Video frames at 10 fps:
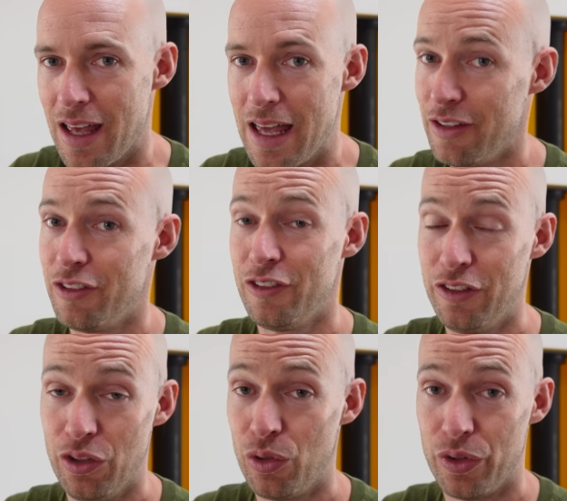and
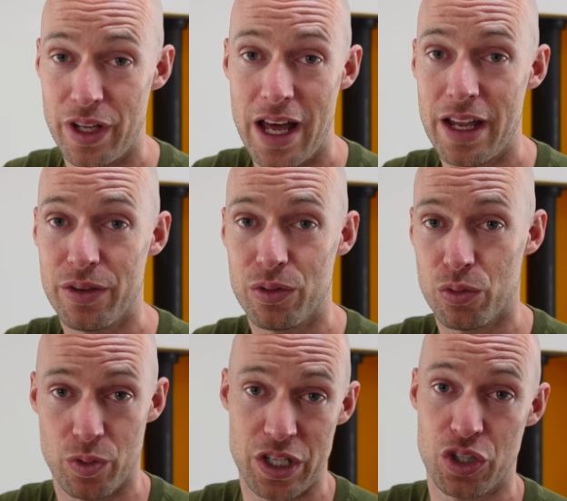still not
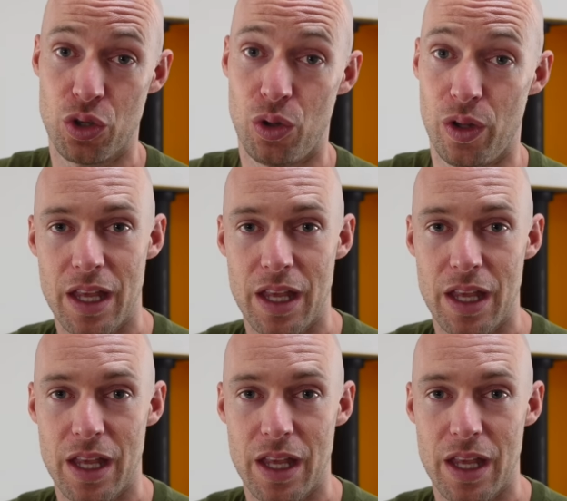reach a goal.